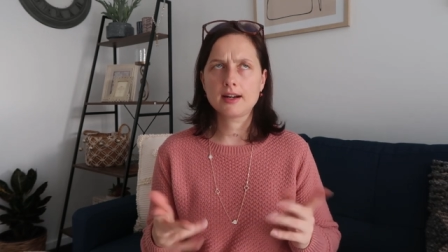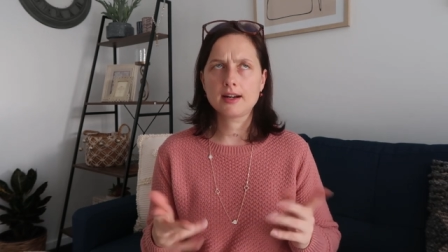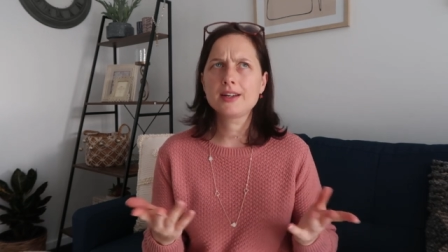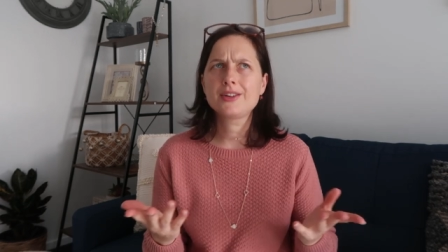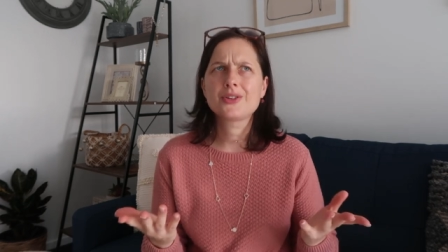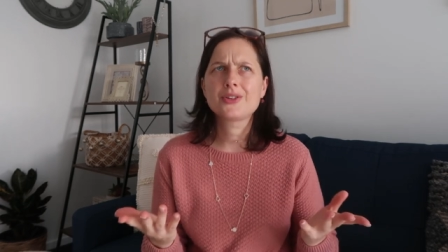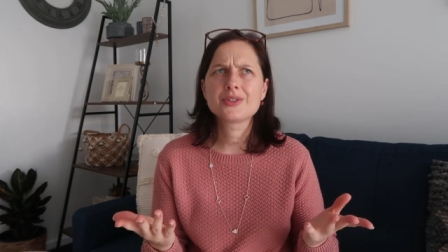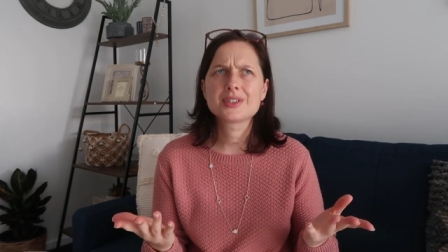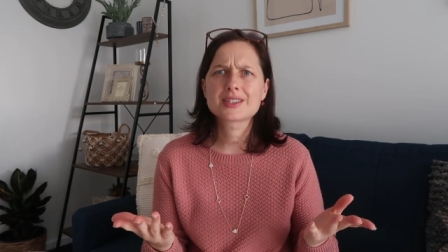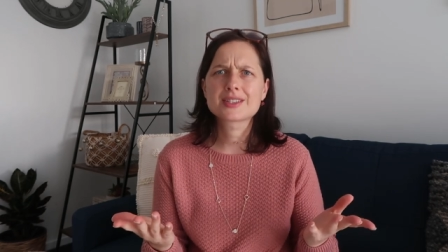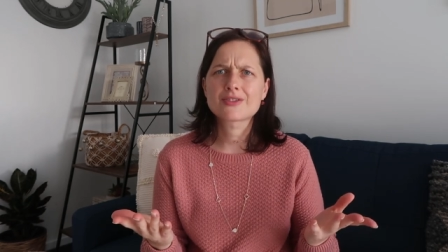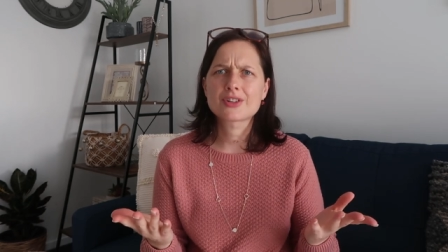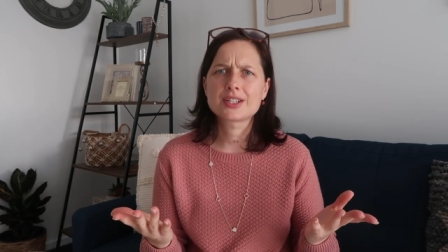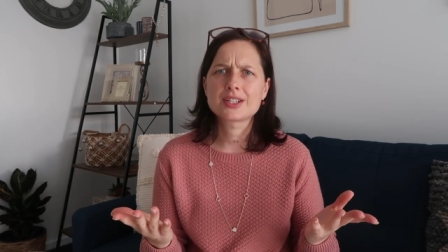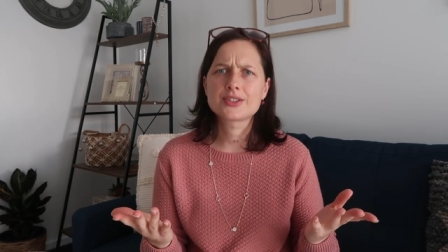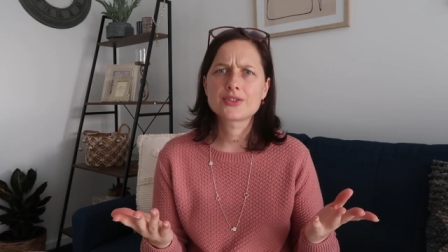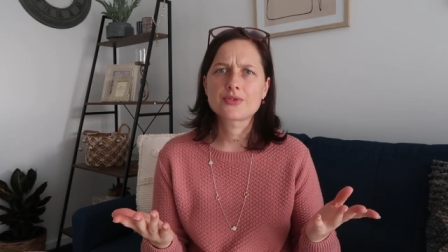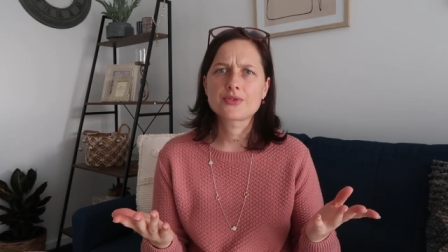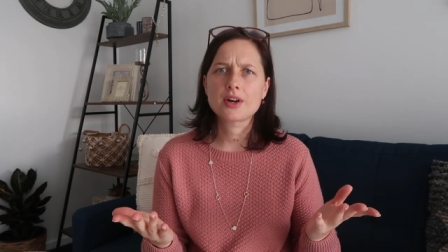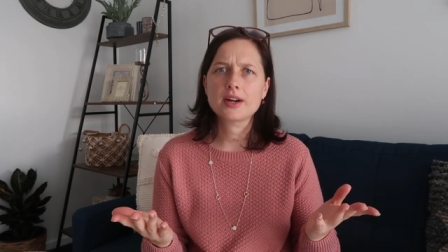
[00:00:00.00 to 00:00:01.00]
I know it's
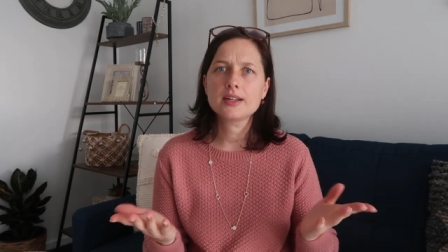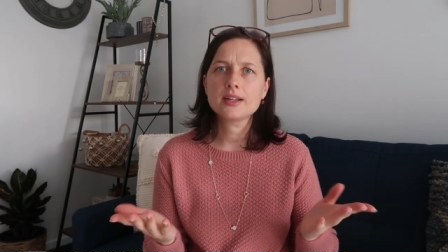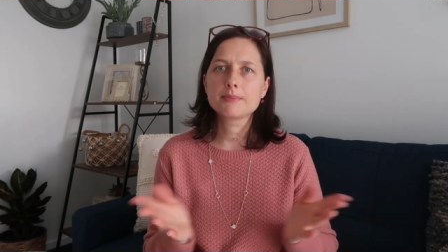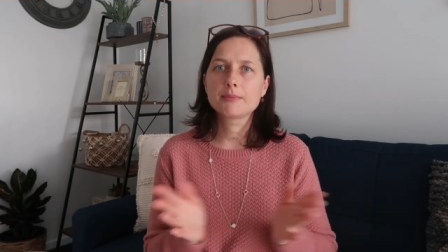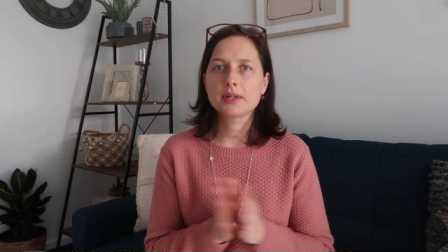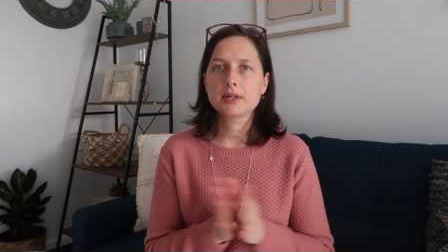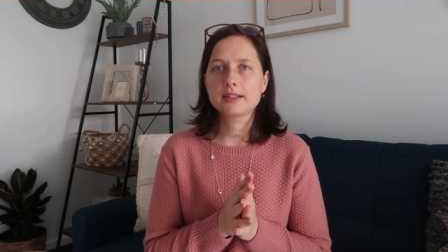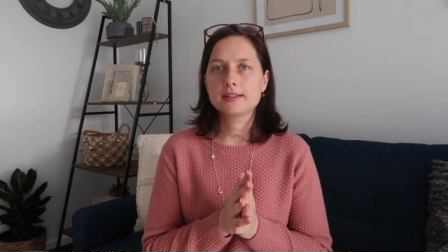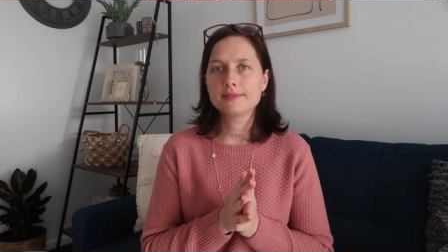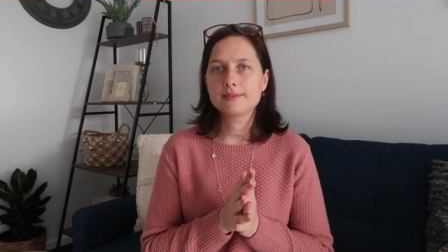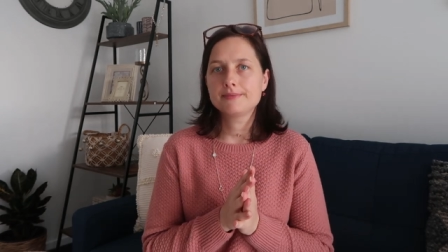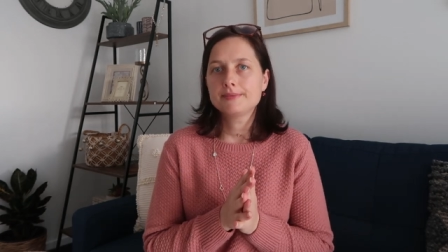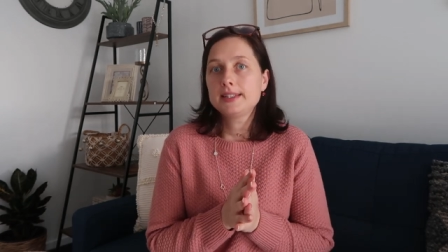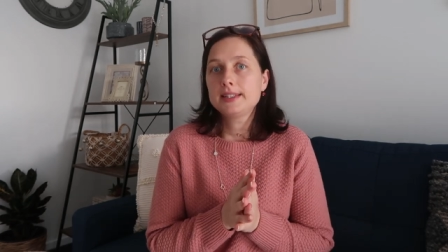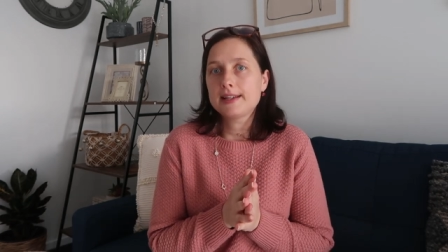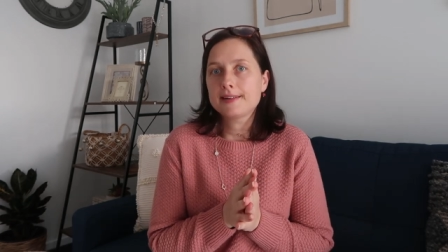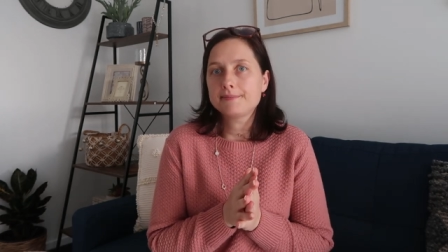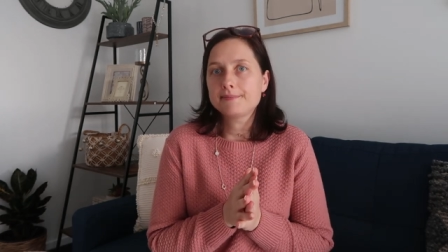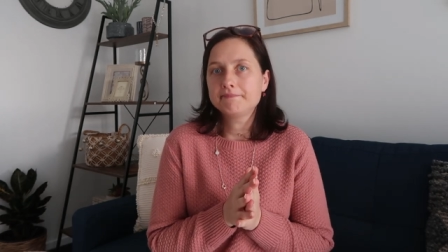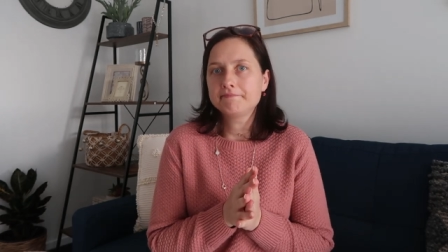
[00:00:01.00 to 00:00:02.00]
crazy, right? But
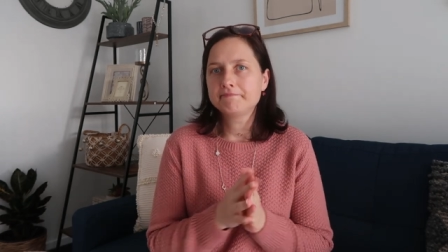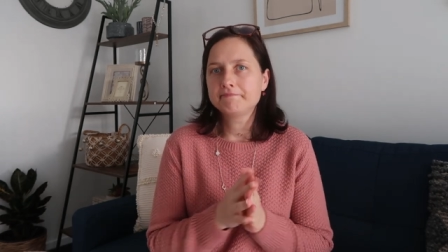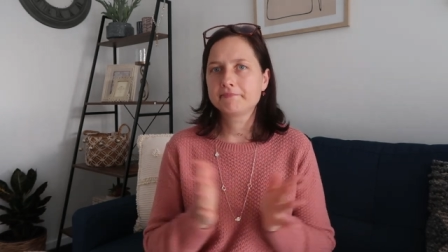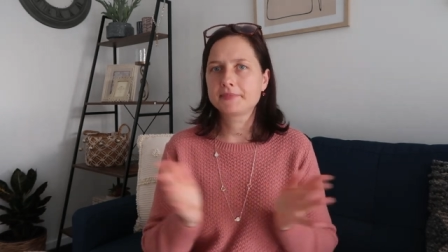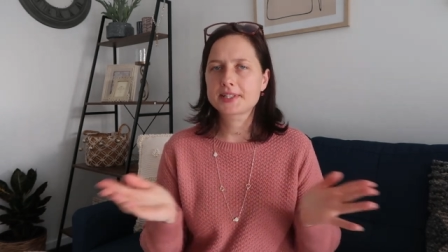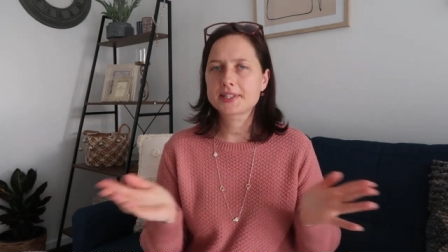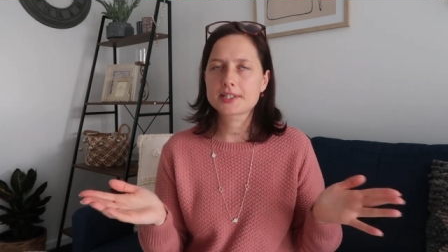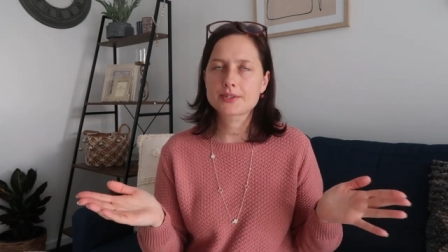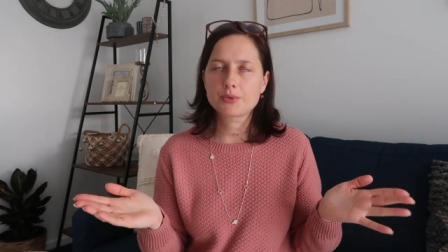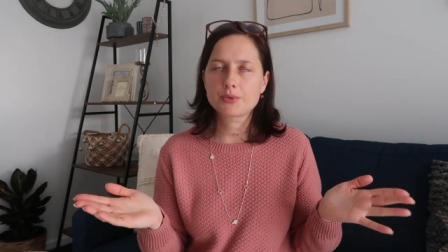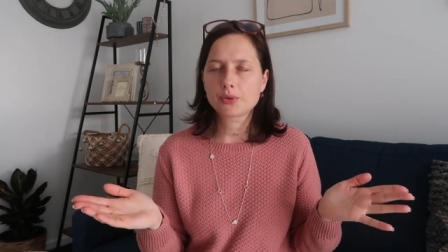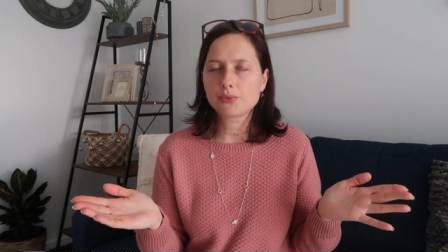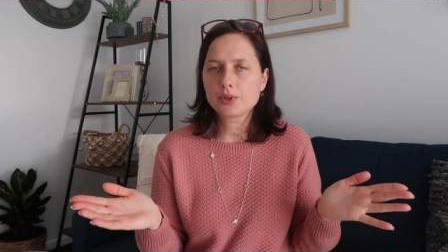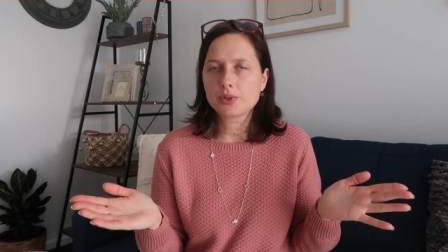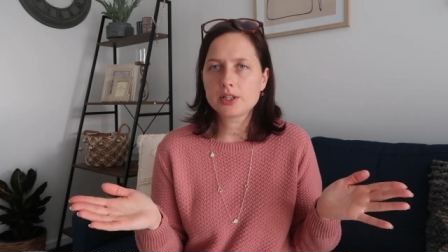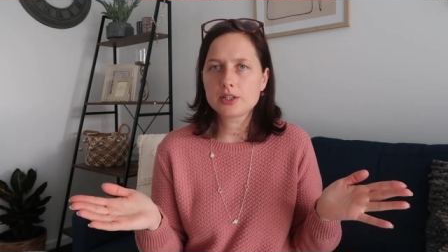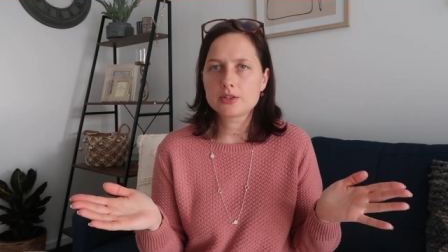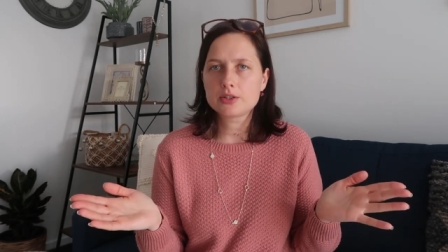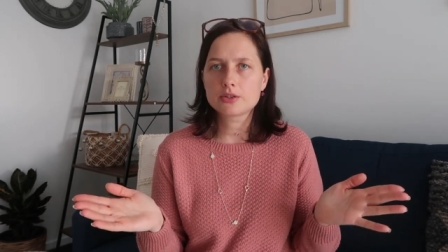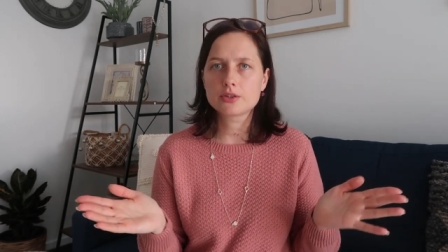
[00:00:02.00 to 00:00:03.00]
yeah, this is what we
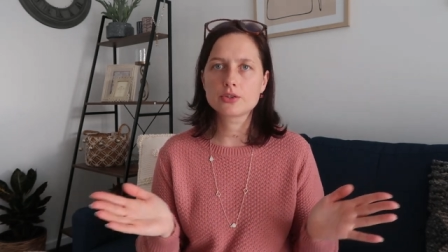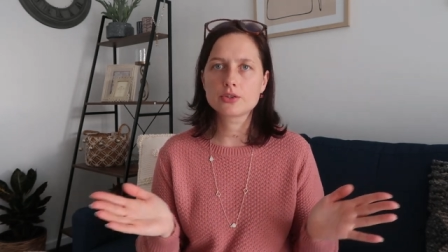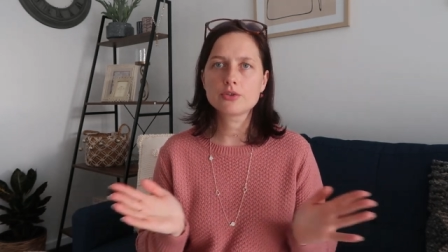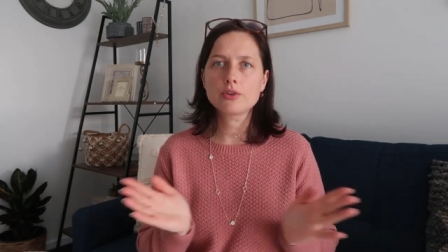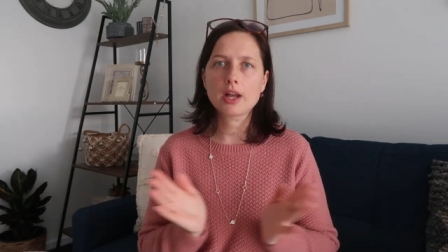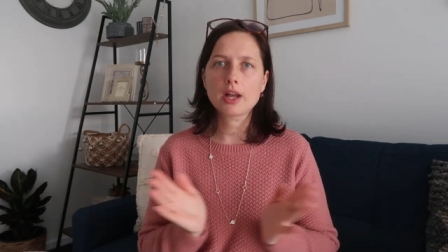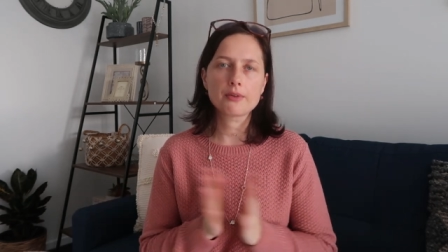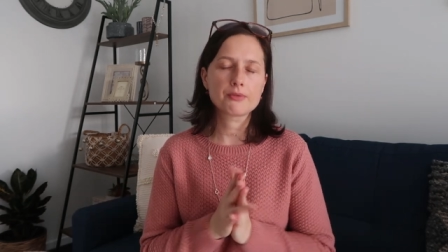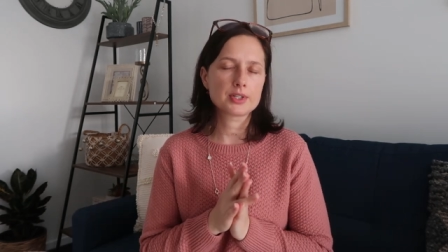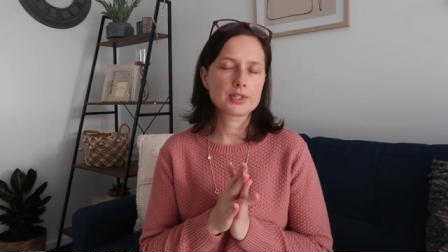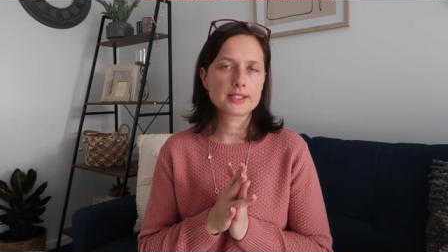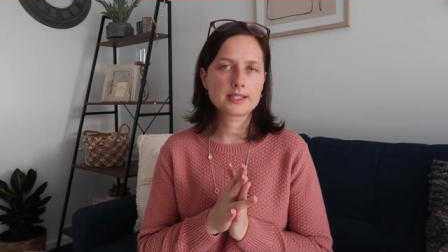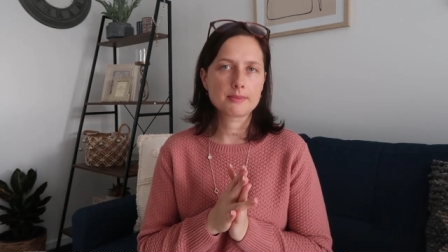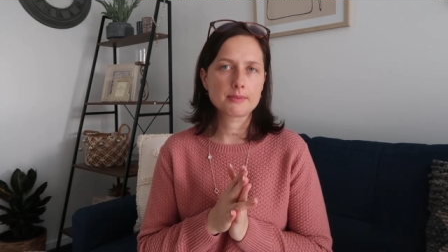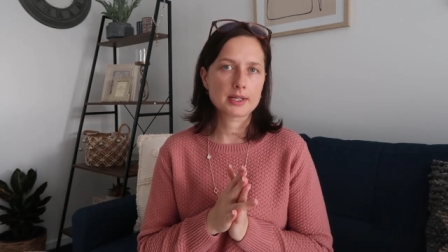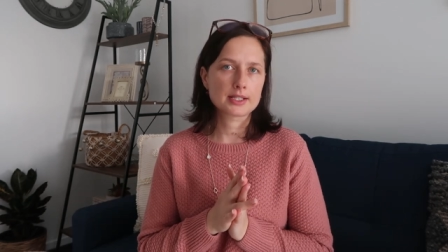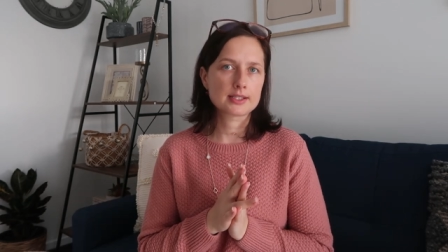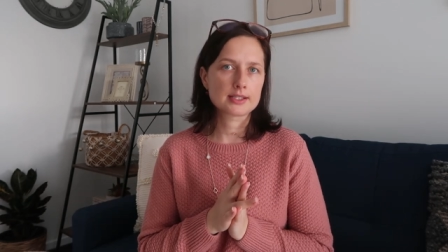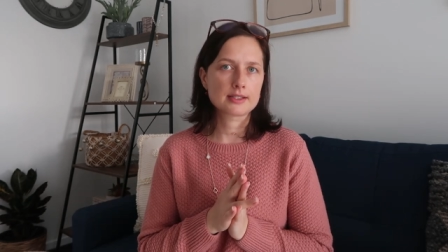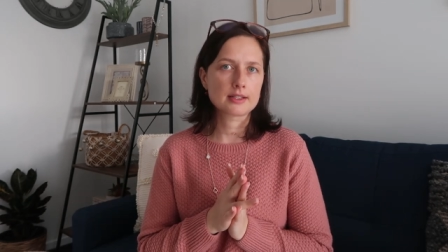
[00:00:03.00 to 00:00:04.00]
needed to do every
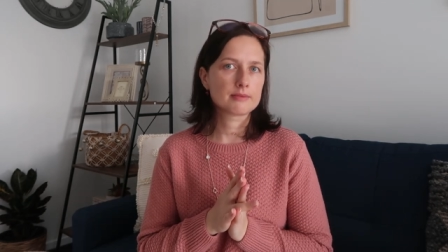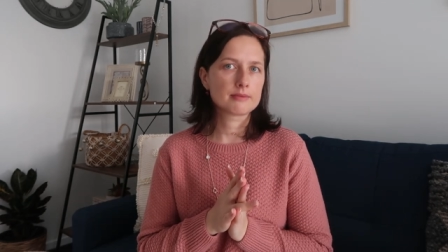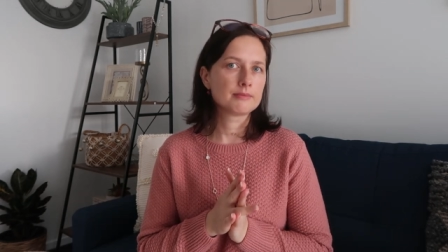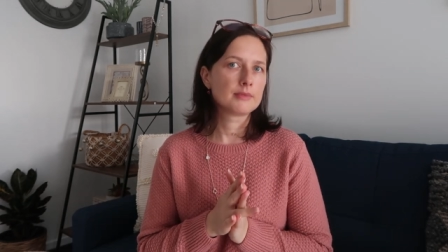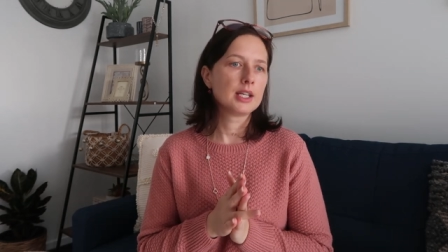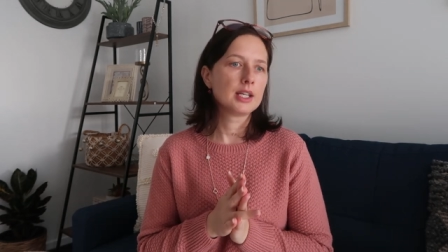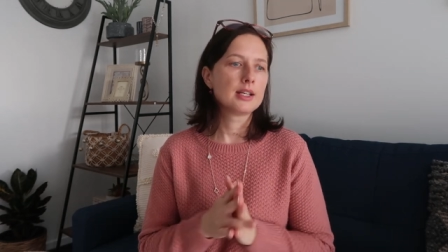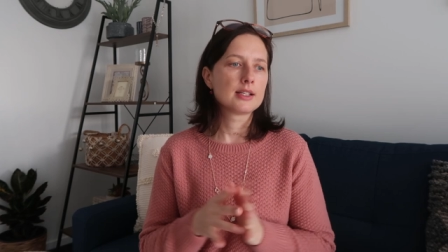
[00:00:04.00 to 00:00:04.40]
semester.